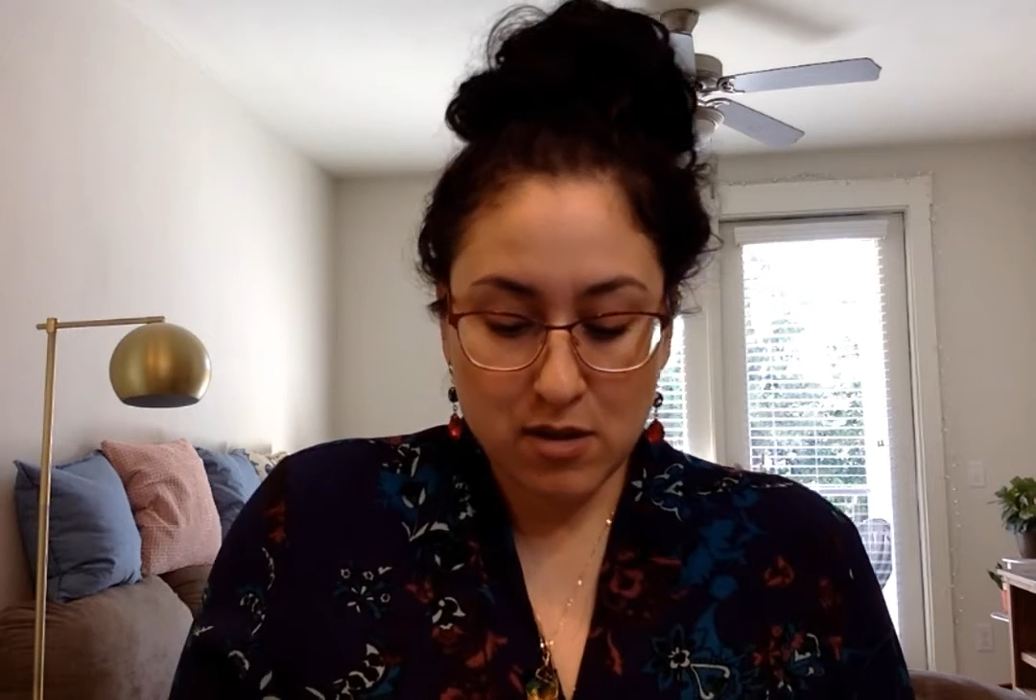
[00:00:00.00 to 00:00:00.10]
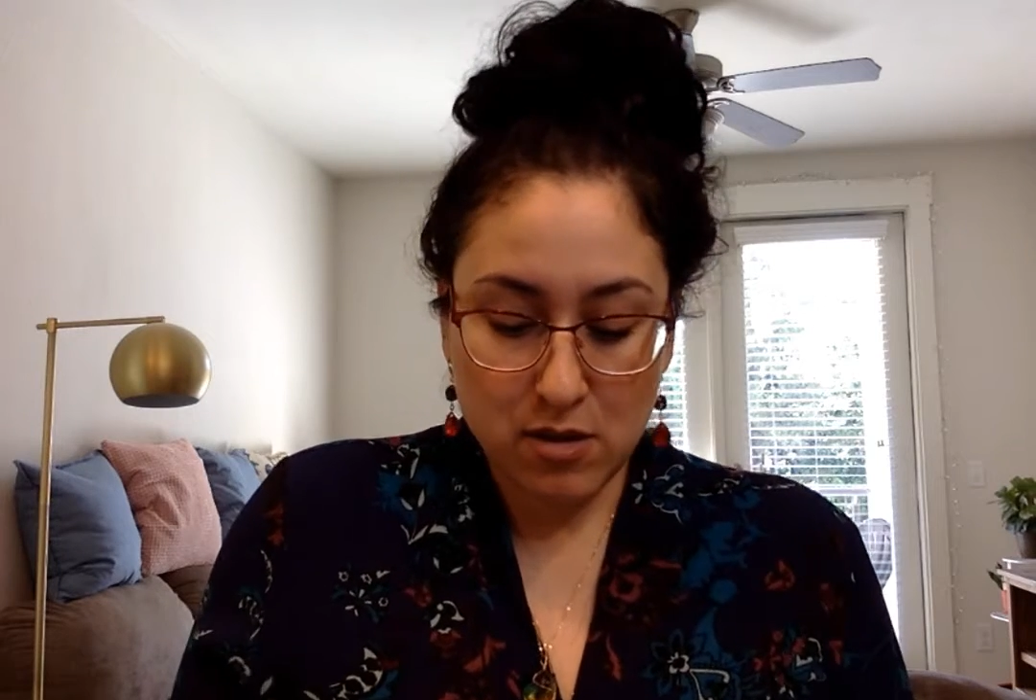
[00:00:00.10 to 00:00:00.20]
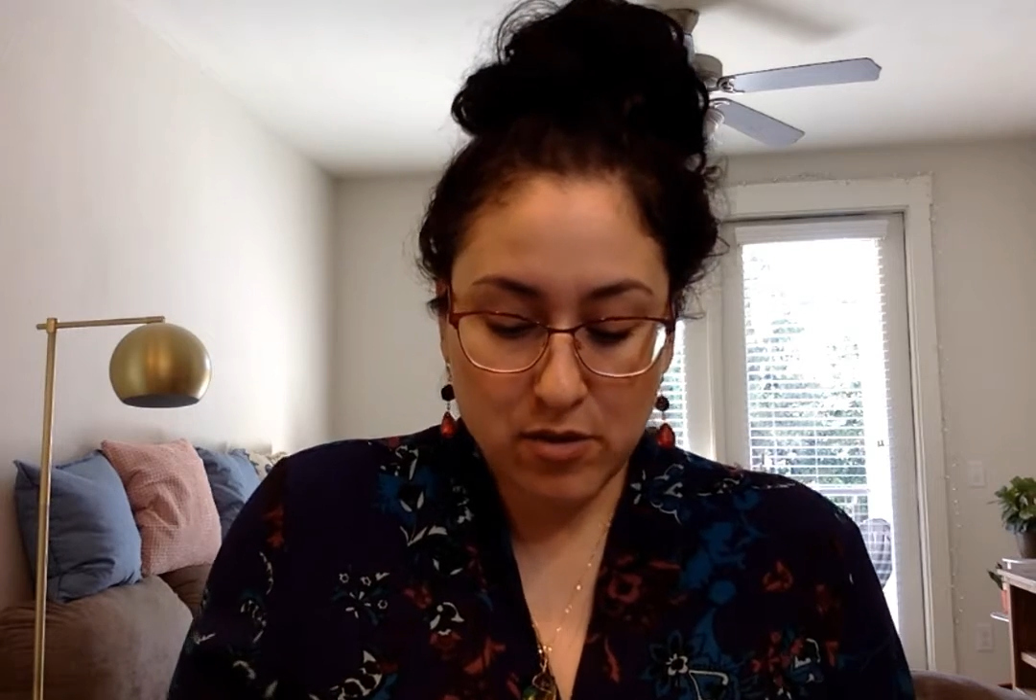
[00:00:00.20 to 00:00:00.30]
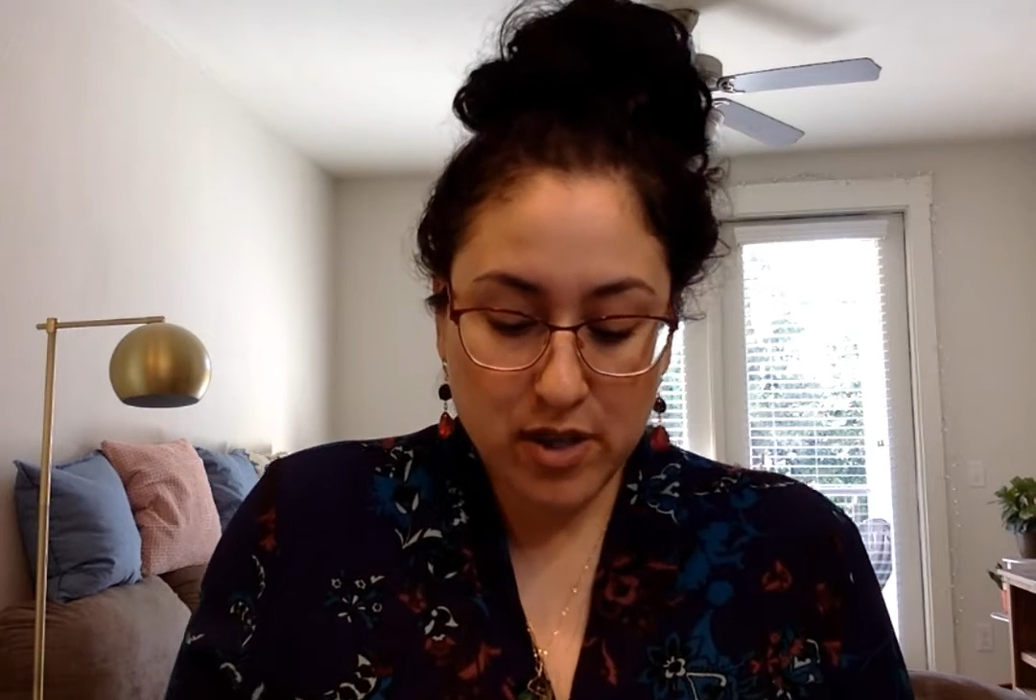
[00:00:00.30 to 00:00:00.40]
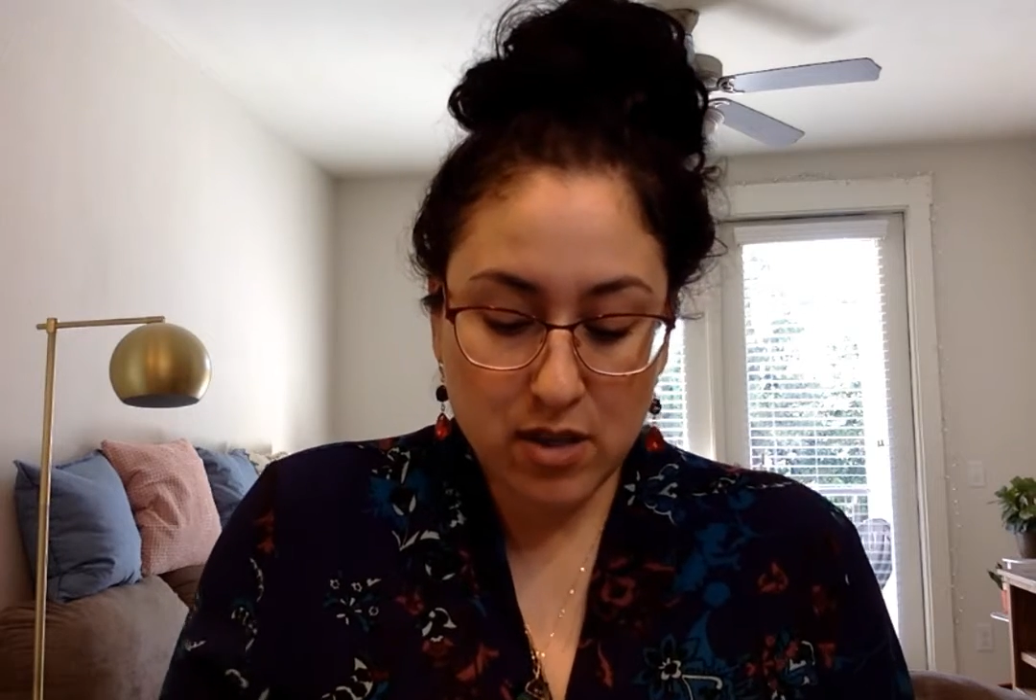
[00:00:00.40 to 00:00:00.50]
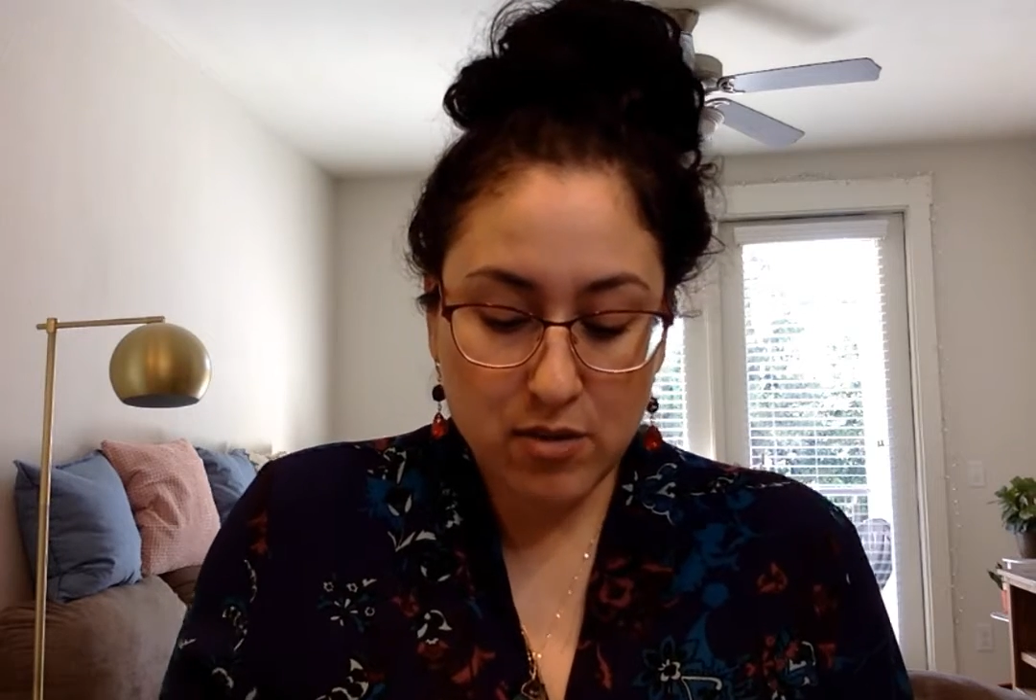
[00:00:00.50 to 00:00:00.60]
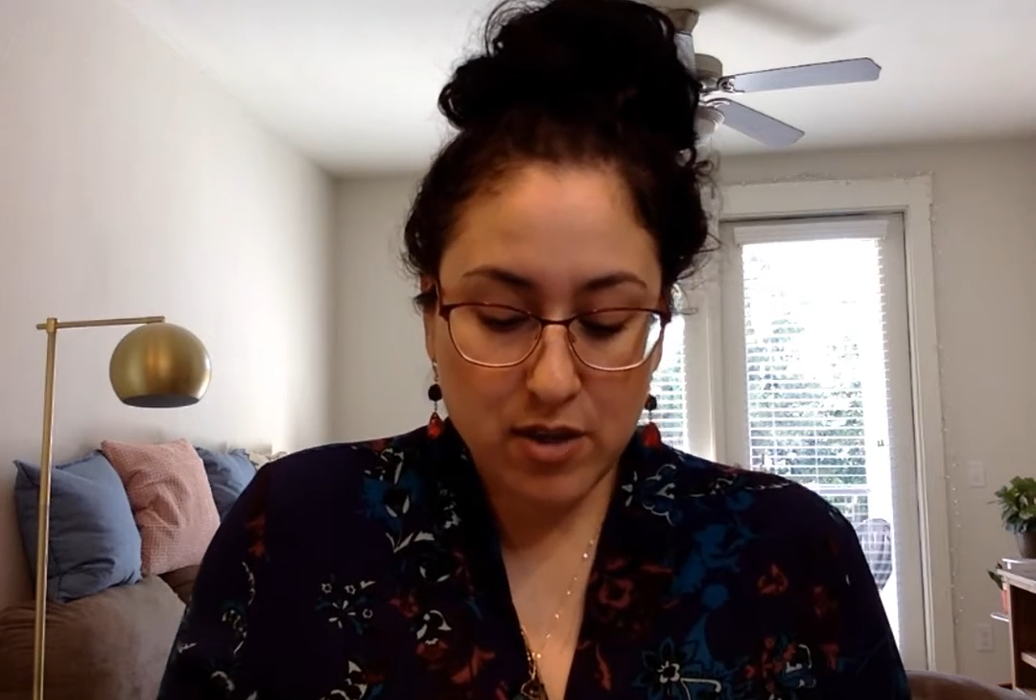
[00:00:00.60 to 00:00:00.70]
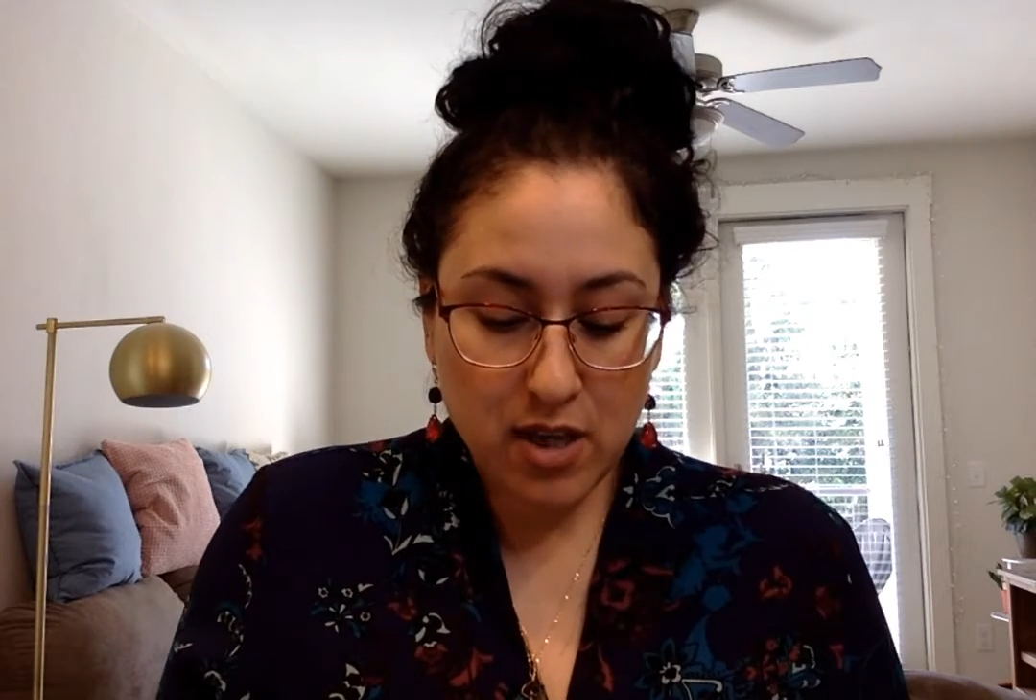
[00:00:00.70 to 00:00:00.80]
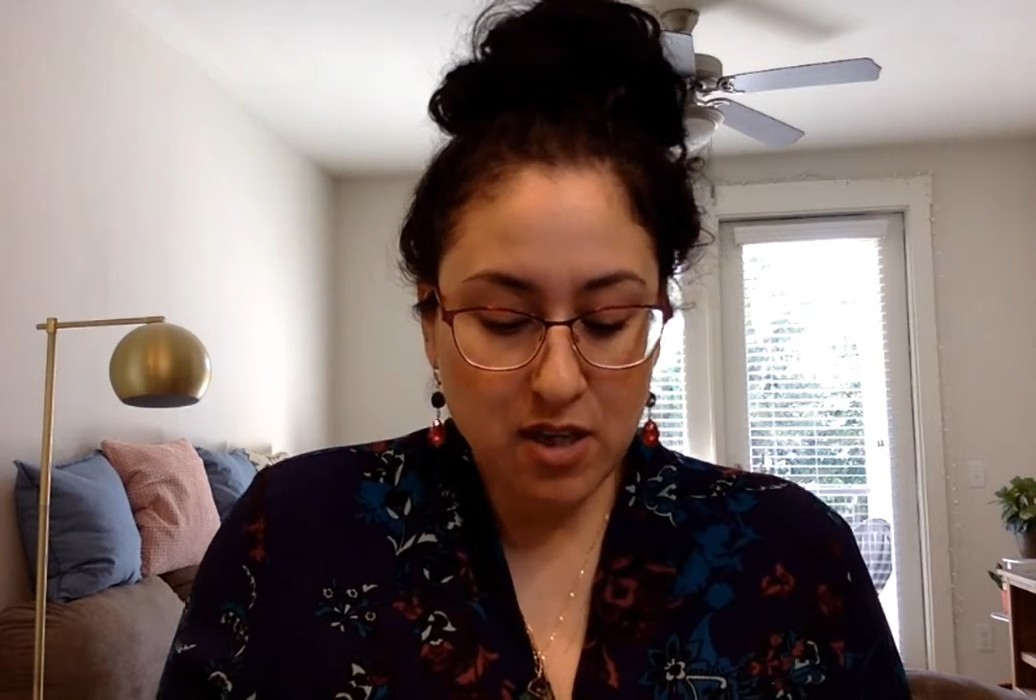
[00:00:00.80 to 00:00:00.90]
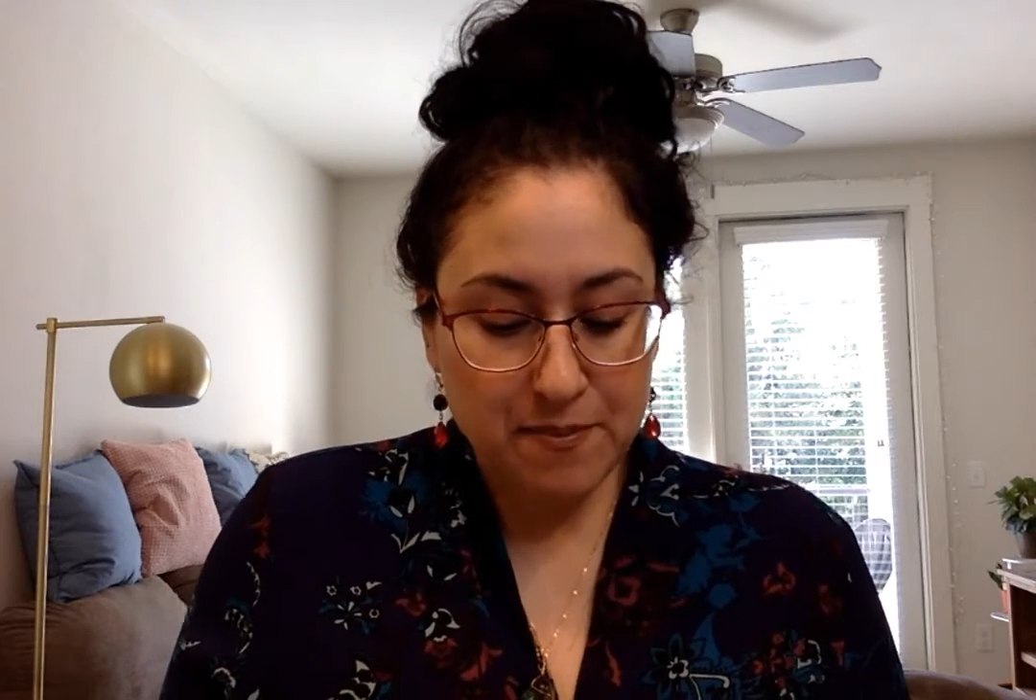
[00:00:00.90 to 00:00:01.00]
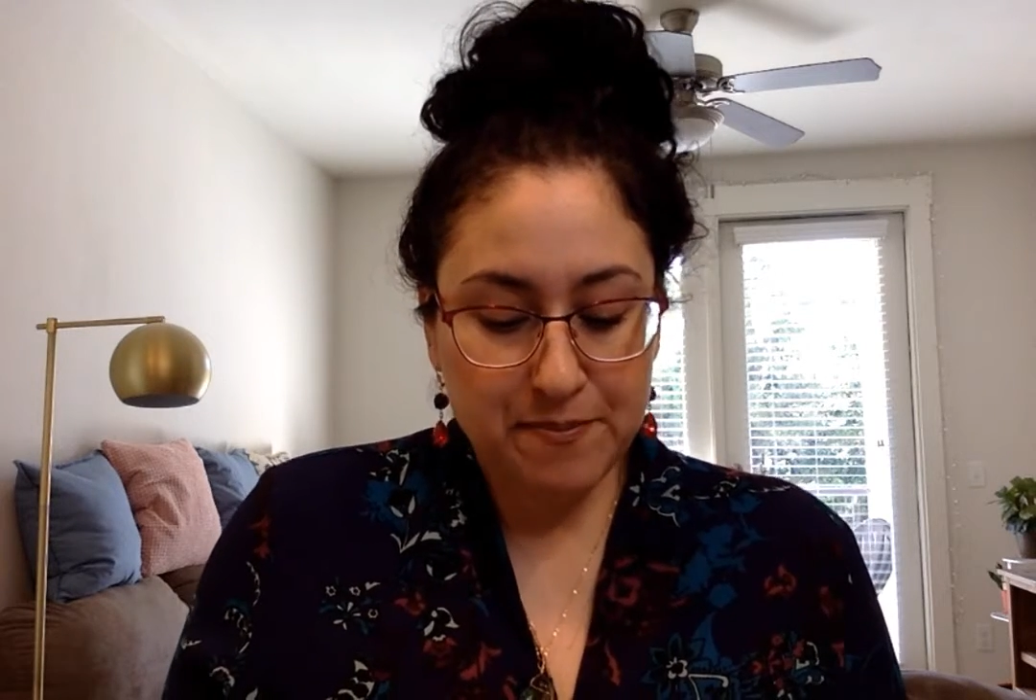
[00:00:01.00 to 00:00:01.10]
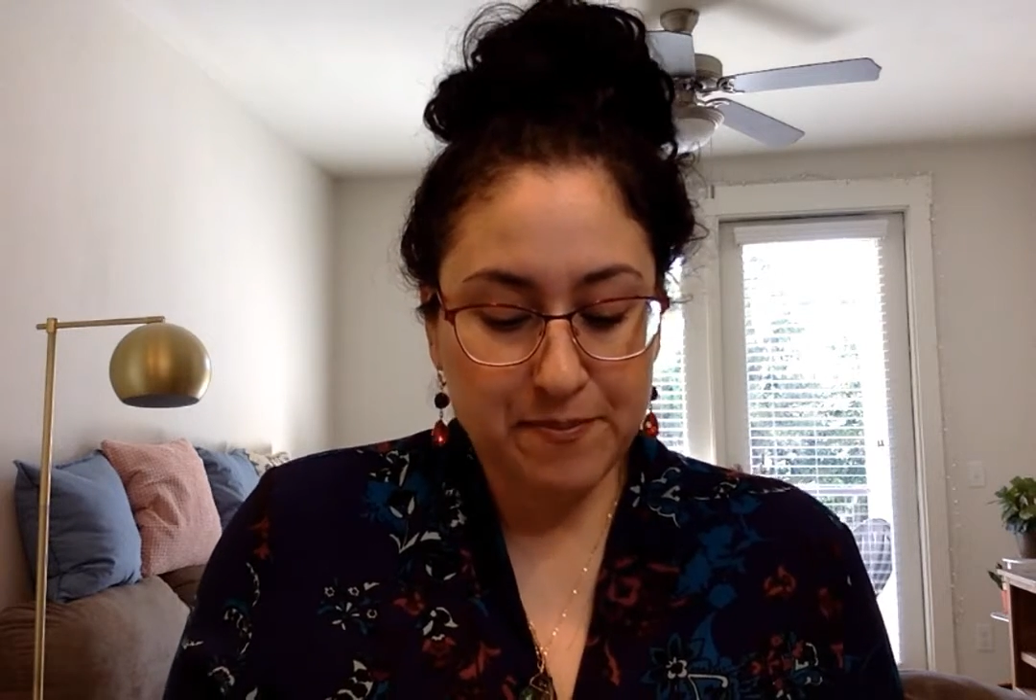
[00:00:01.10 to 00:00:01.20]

Okie dokie.